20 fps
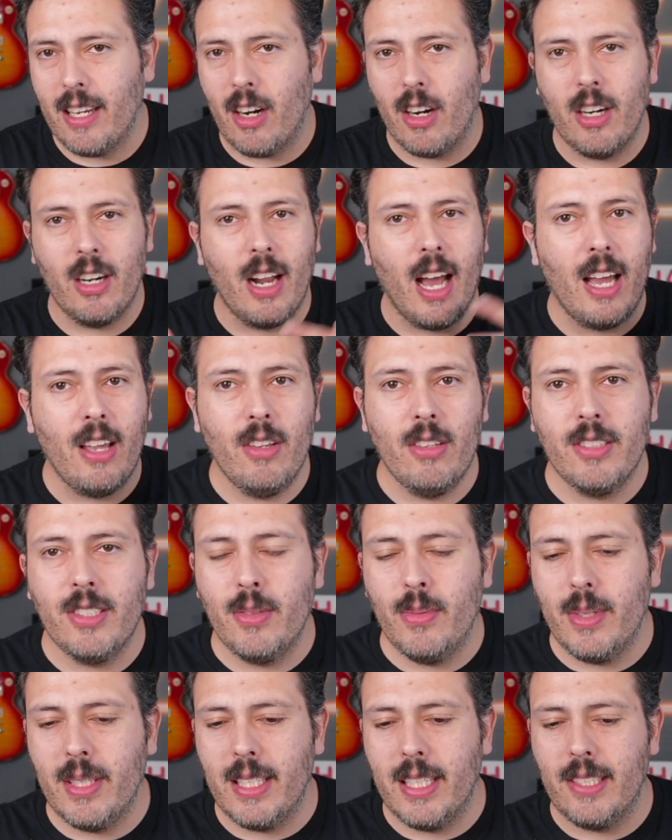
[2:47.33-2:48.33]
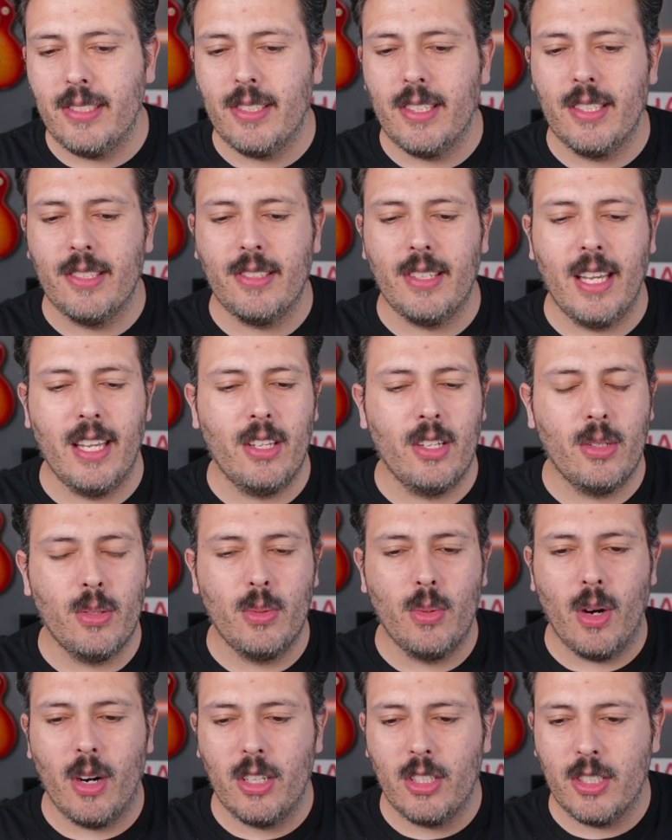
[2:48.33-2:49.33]
are not using releases and
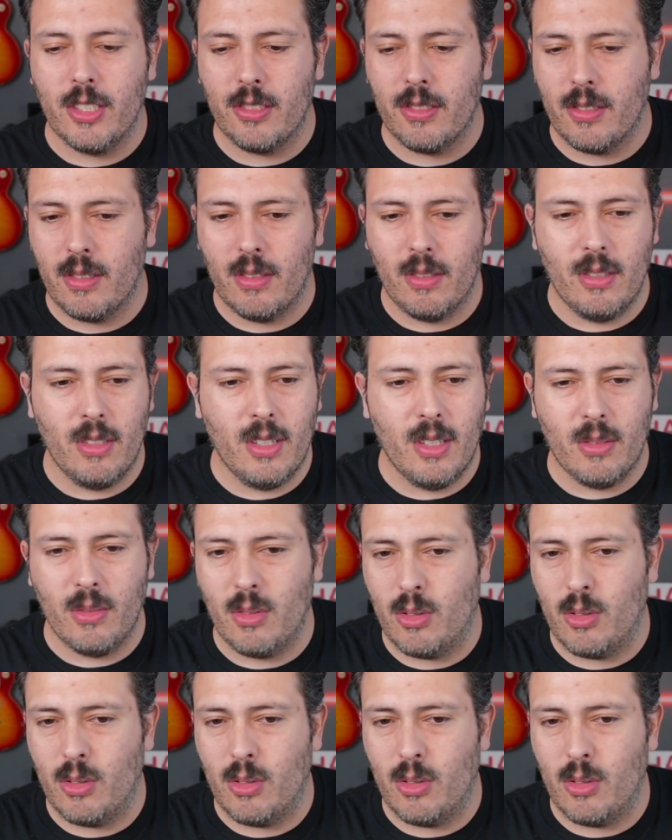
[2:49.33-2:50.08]
you are just you know,